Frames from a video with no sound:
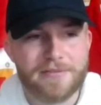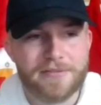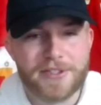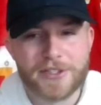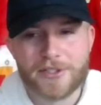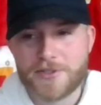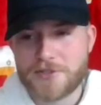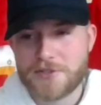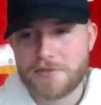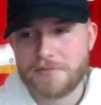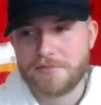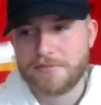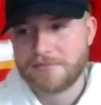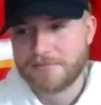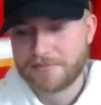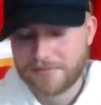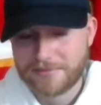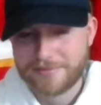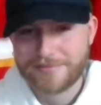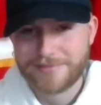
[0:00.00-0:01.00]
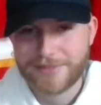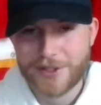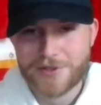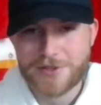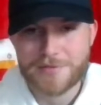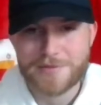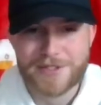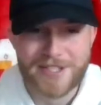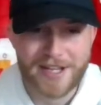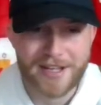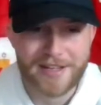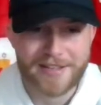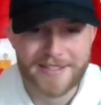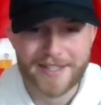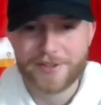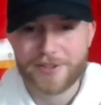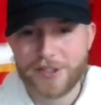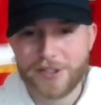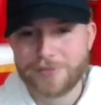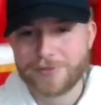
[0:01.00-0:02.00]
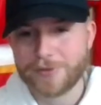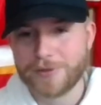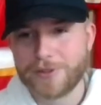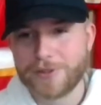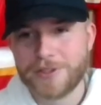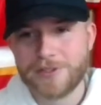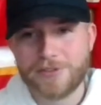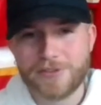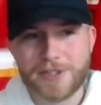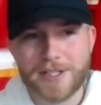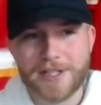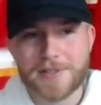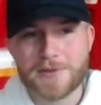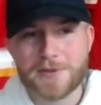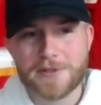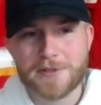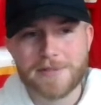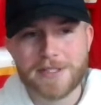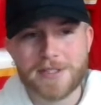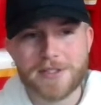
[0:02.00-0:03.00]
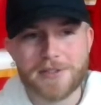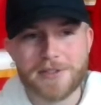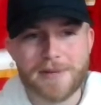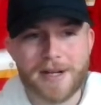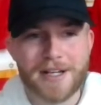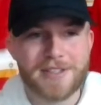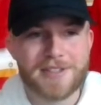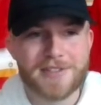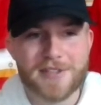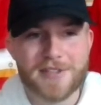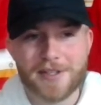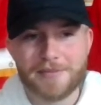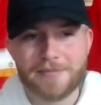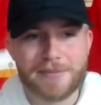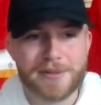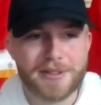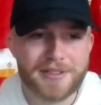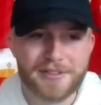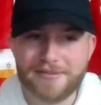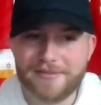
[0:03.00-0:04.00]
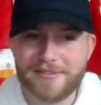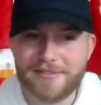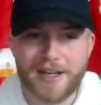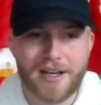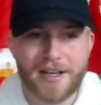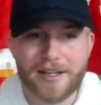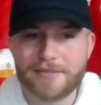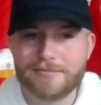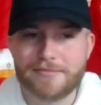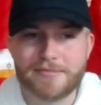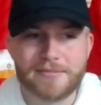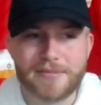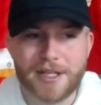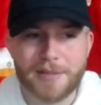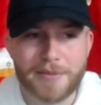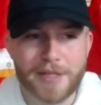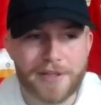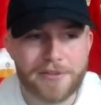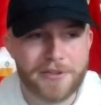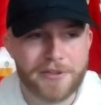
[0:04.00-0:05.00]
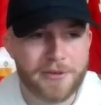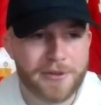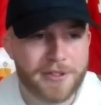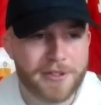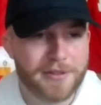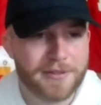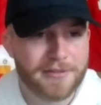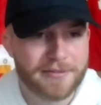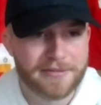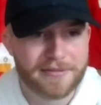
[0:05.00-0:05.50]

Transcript: there's some stats out there for you if you guys want to make your minds up. But I'm not doing it.